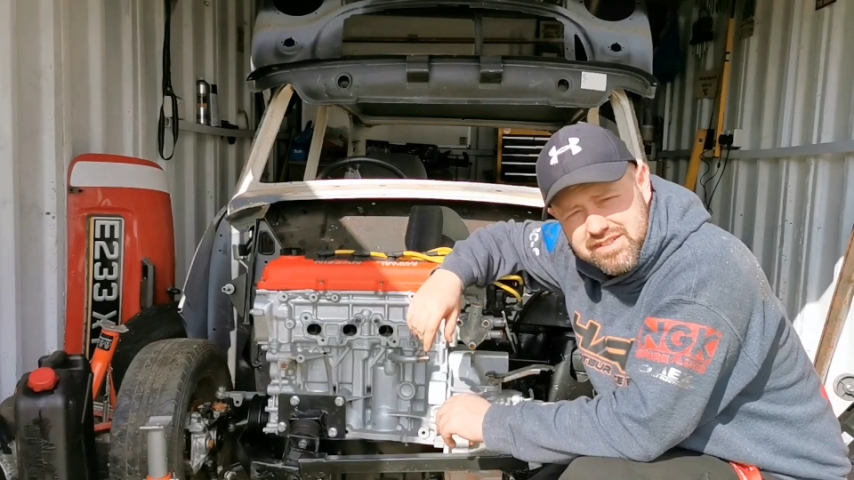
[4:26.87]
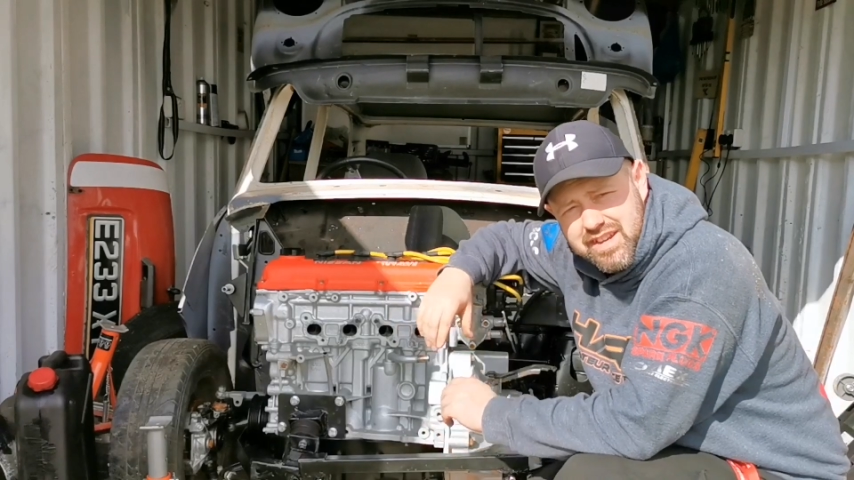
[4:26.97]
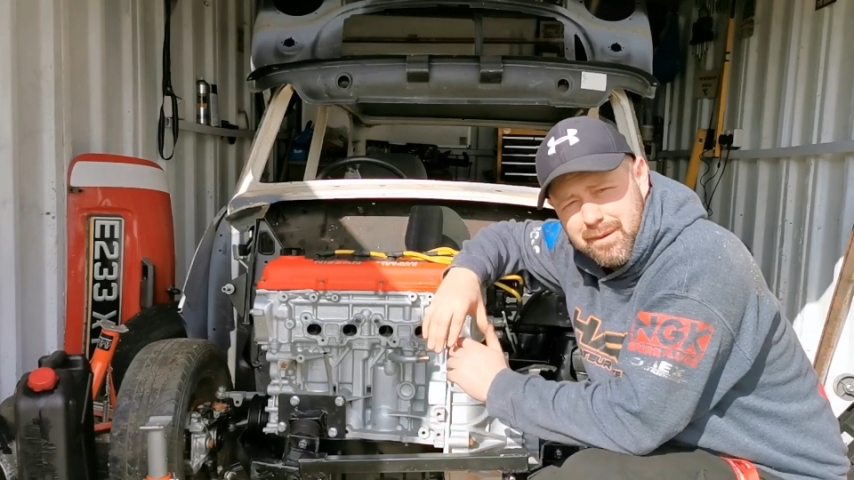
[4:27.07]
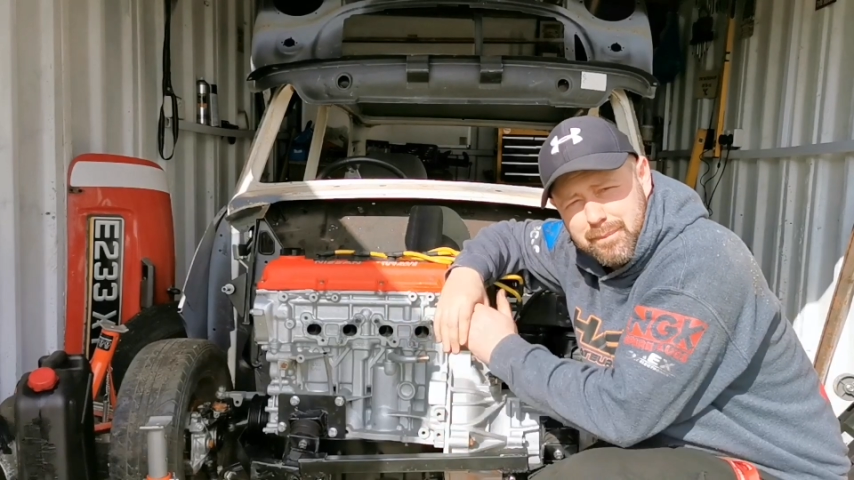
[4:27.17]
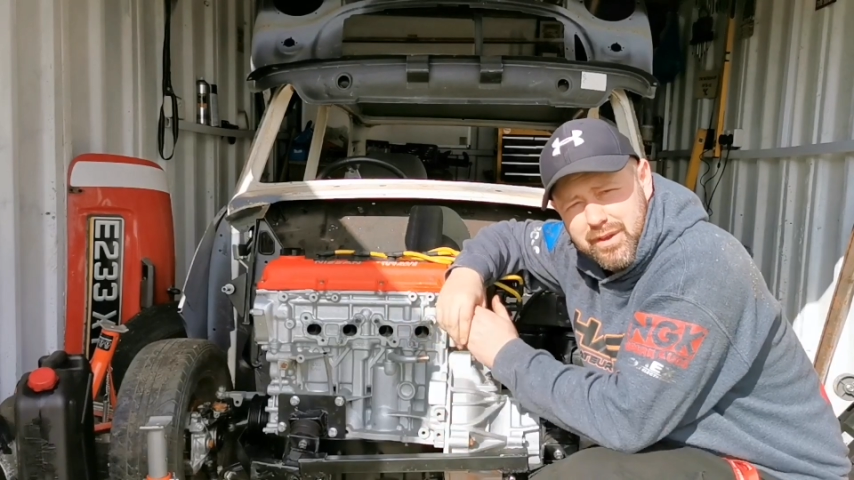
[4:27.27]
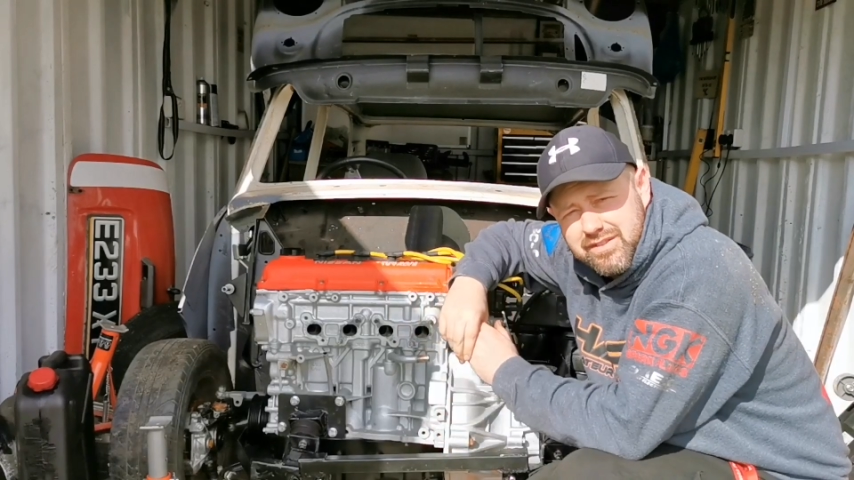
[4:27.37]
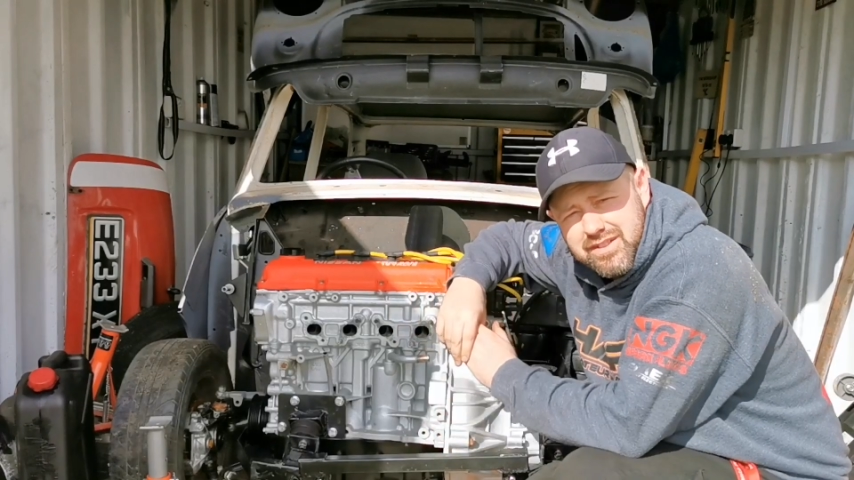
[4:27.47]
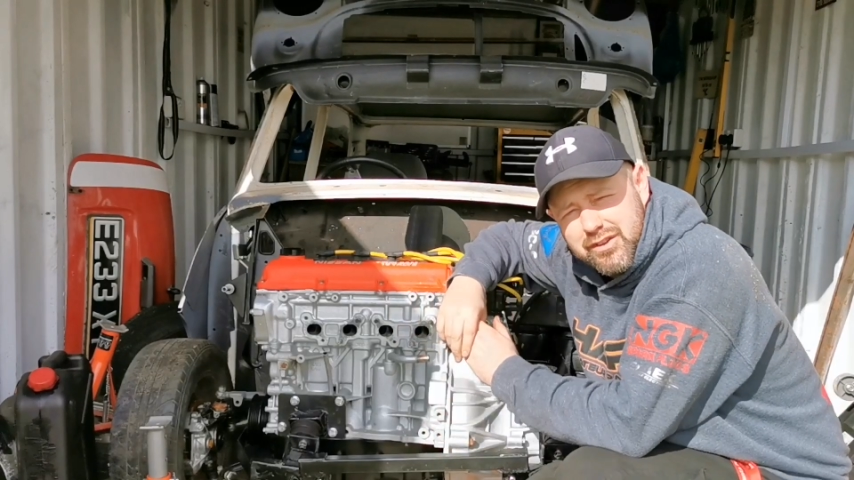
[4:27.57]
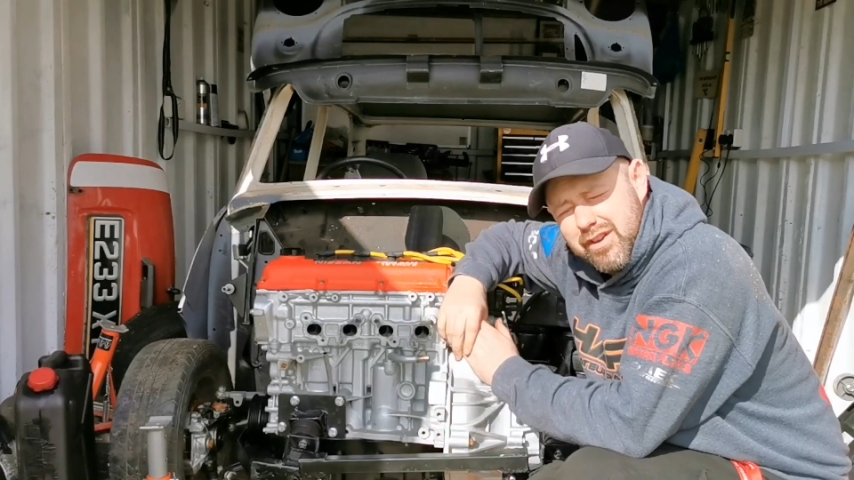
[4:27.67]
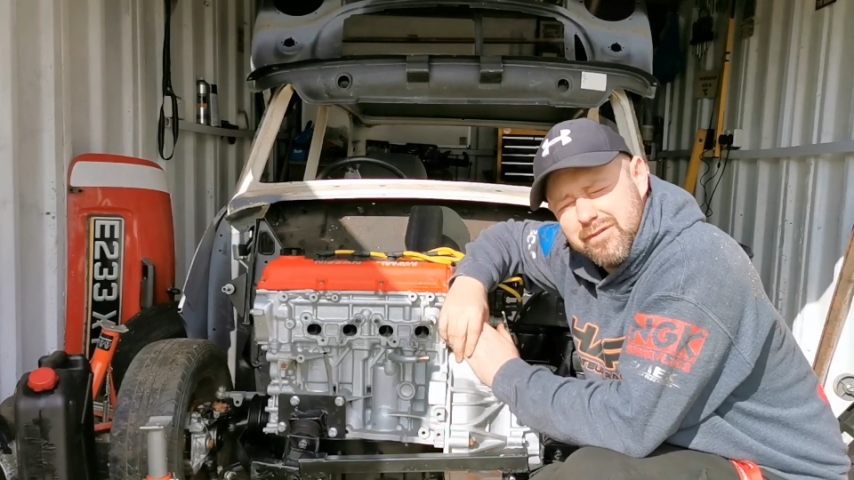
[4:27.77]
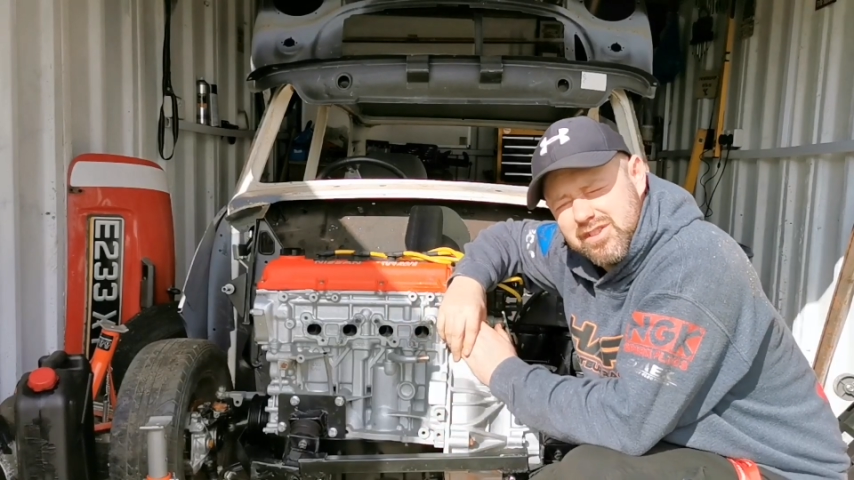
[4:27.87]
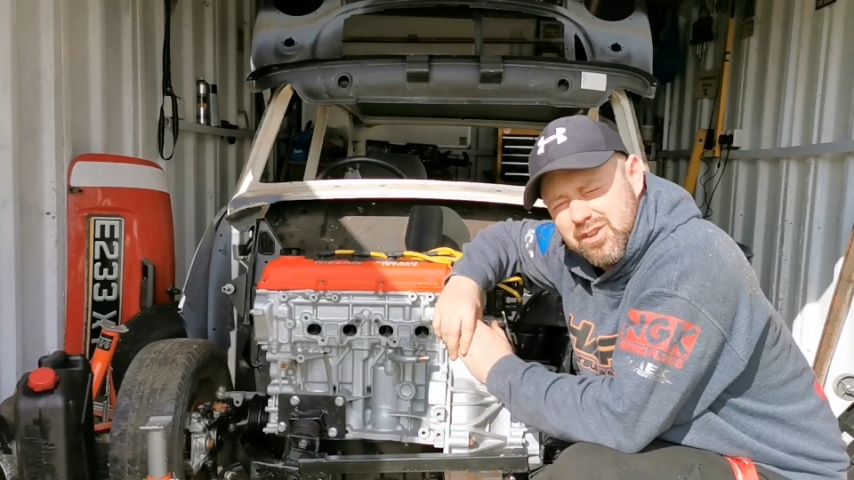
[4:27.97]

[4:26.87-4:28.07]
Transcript: Mr. Campion, I don't know if you